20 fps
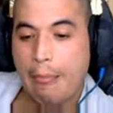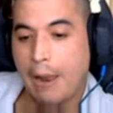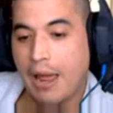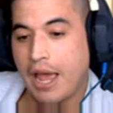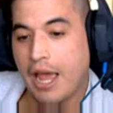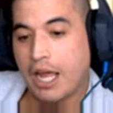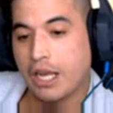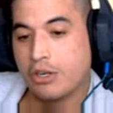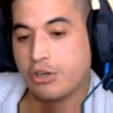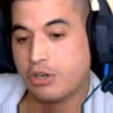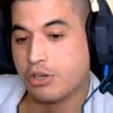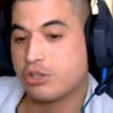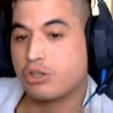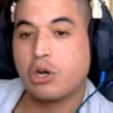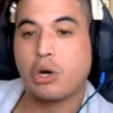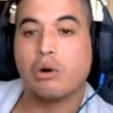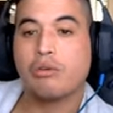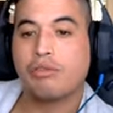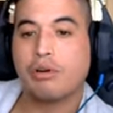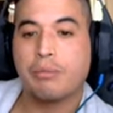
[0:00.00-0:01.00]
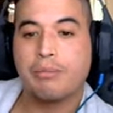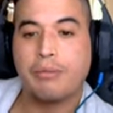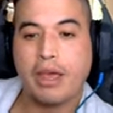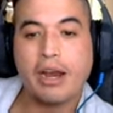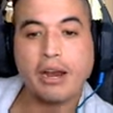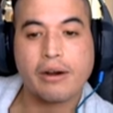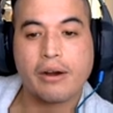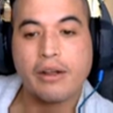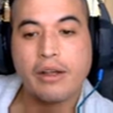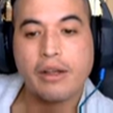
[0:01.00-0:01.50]
and just go from
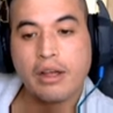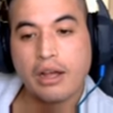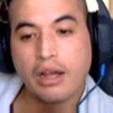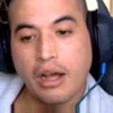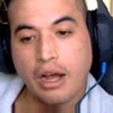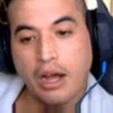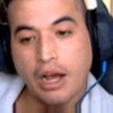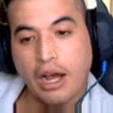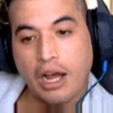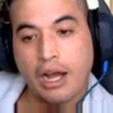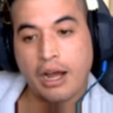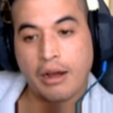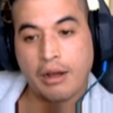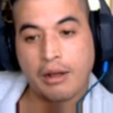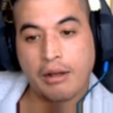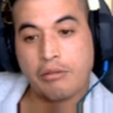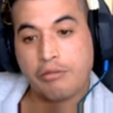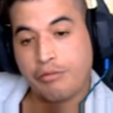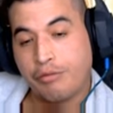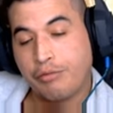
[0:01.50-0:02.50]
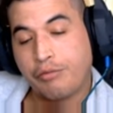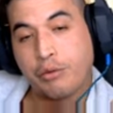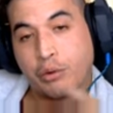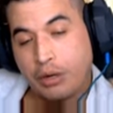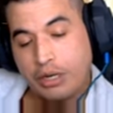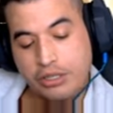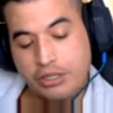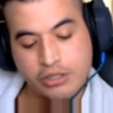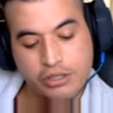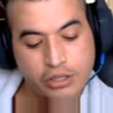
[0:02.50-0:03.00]
there. Uh, for
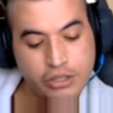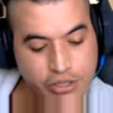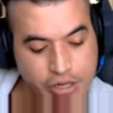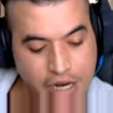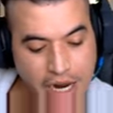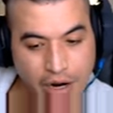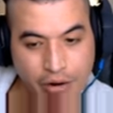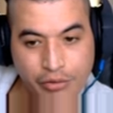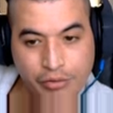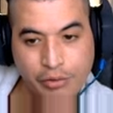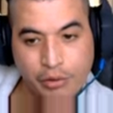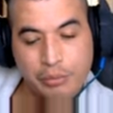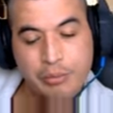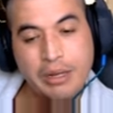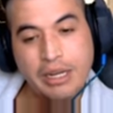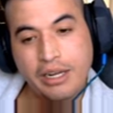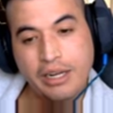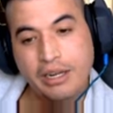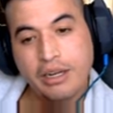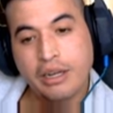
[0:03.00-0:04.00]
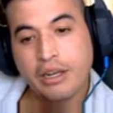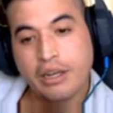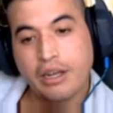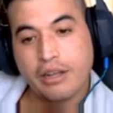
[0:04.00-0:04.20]
instance, now for me,